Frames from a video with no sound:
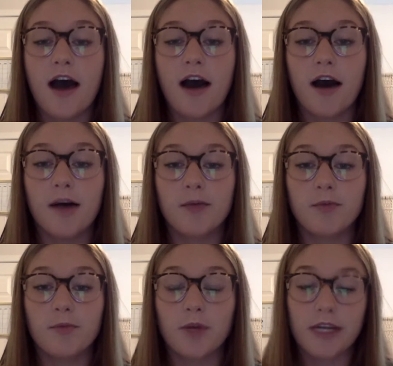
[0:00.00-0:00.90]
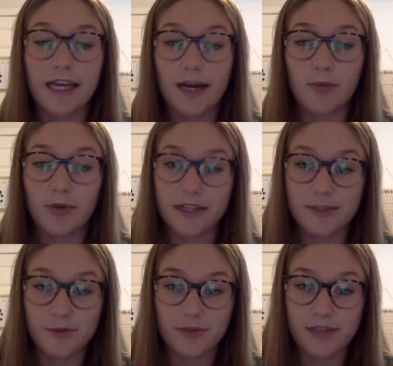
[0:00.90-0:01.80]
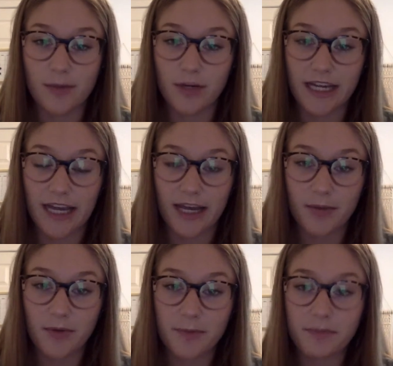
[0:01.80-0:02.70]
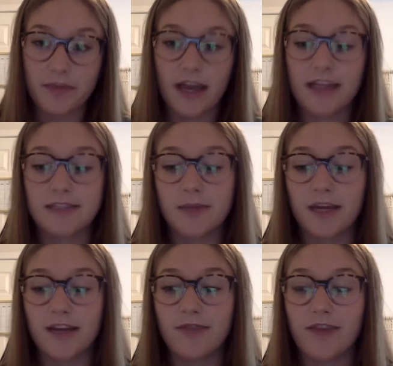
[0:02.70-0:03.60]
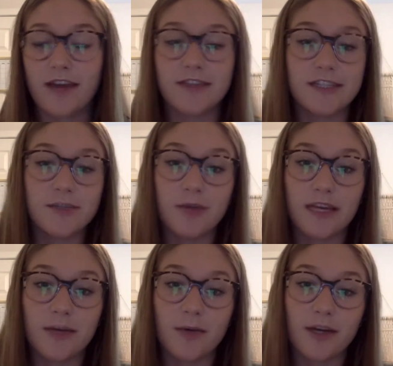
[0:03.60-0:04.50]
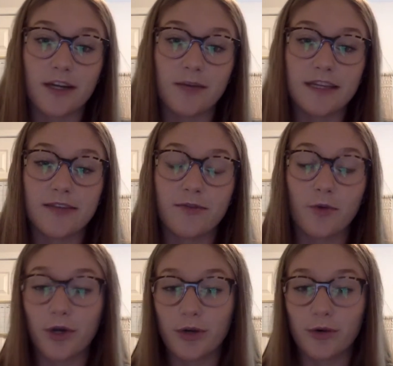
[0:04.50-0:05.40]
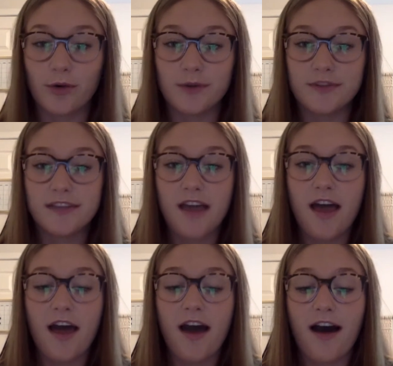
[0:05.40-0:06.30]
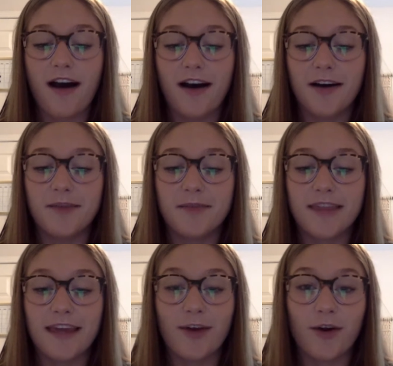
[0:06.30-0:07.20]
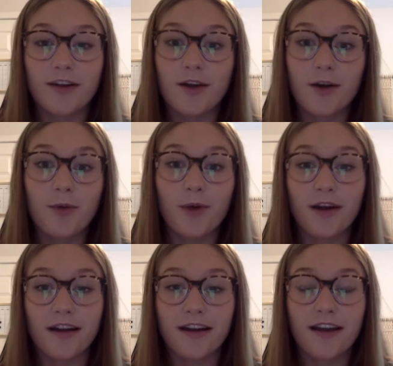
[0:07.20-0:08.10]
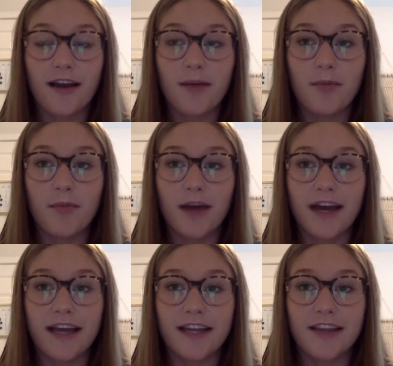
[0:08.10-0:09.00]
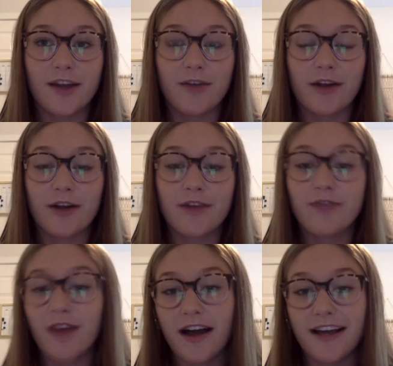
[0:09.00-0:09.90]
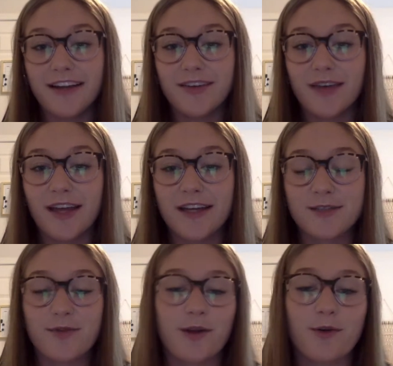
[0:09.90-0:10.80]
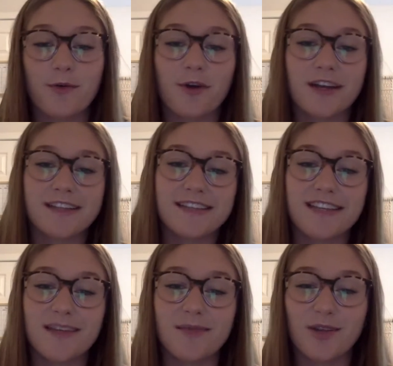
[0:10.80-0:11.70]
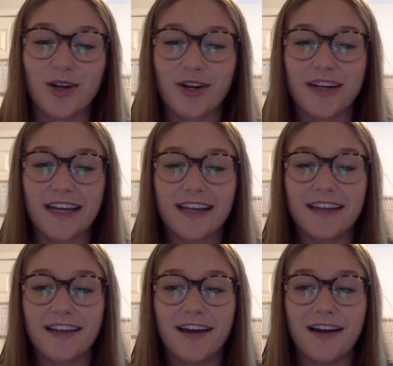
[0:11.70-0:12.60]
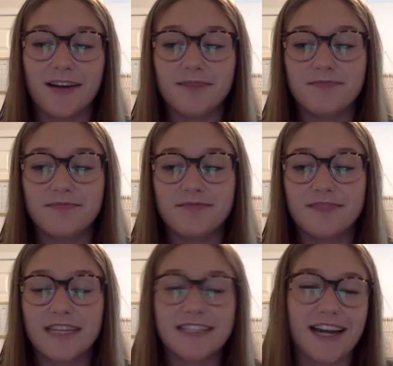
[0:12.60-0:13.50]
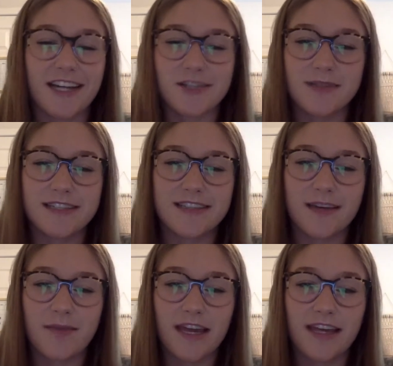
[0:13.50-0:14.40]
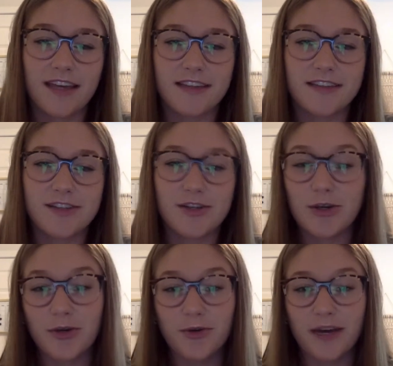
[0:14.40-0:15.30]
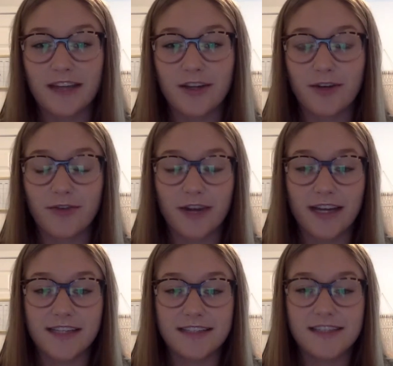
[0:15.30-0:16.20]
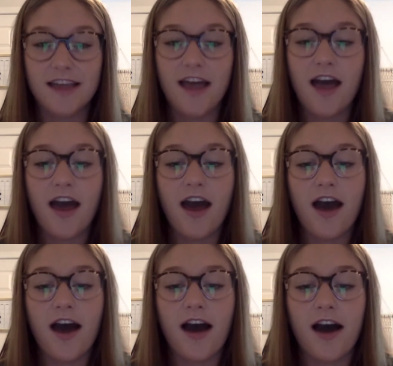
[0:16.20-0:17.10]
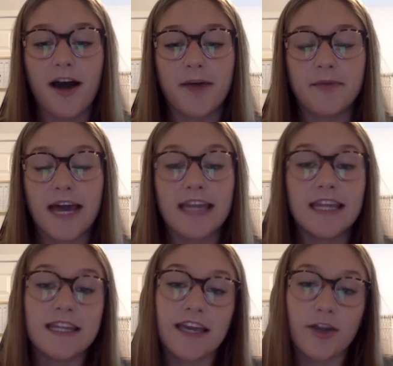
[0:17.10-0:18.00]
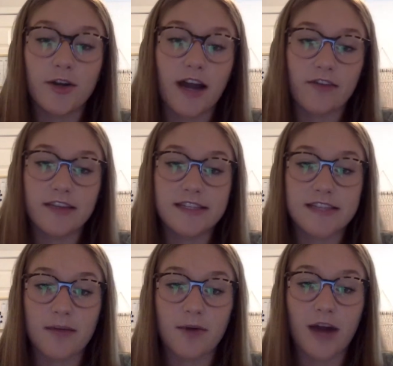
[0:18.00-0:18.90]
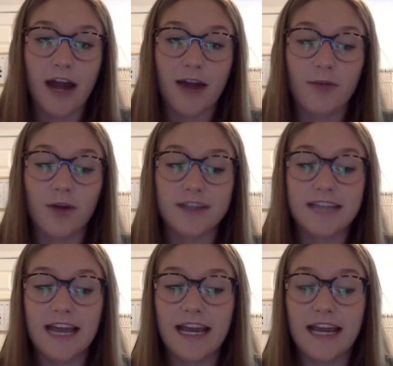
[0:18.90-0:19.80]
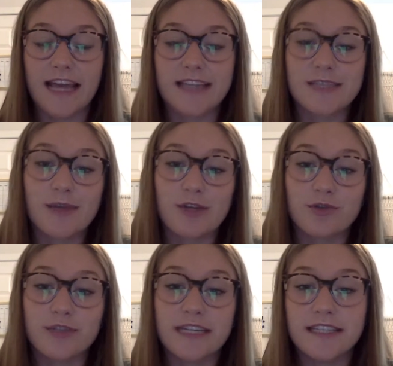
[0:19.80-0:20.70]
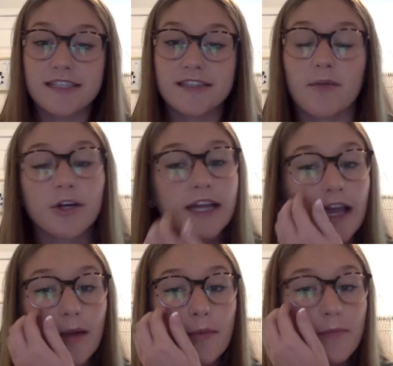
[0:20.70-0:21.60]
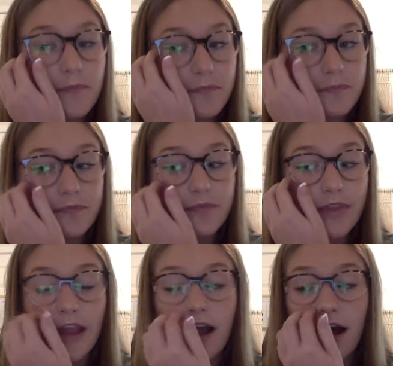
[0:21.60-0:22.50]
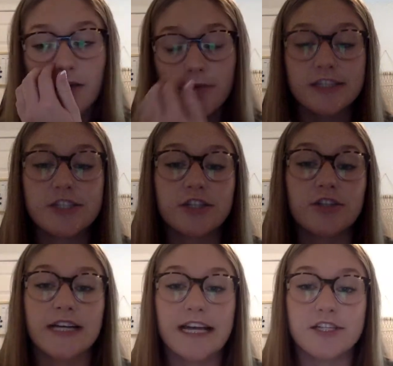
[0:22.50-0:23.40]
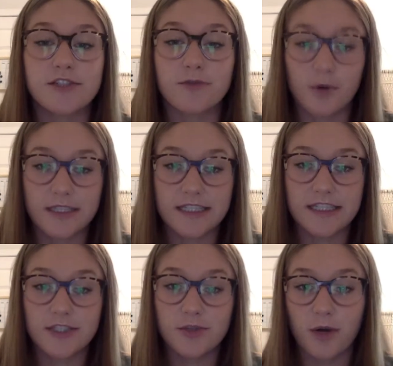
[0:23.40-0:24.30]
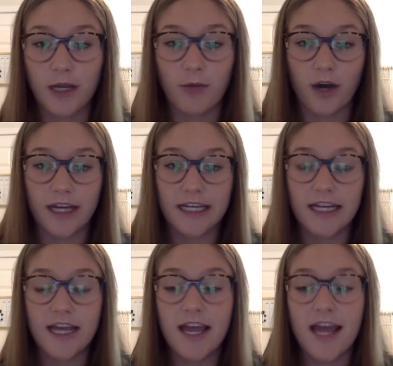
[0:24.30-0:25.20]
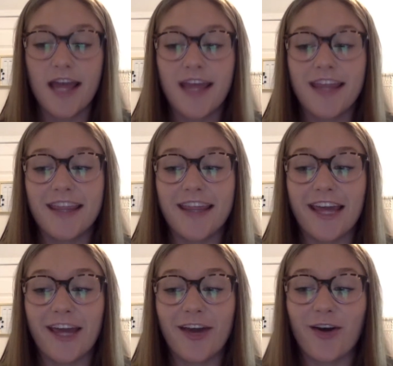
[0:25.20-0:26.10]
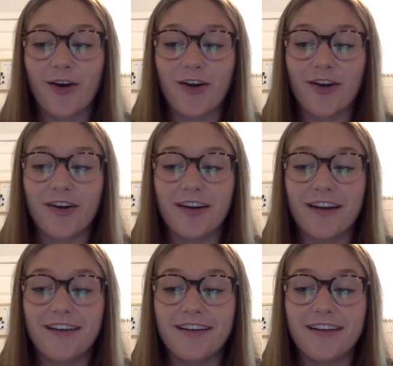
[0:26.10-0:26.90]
um, working at a preschool summer camp. I spent five days a week working with four year olds. Um, they are a lot of work, but they're very fun and it's very rewarding to see them learn and um, the attachments they make to you and their friends. Um, and then the other half of the summer, I worked at a special needs summer camp um, with children ages 14 to 21. They are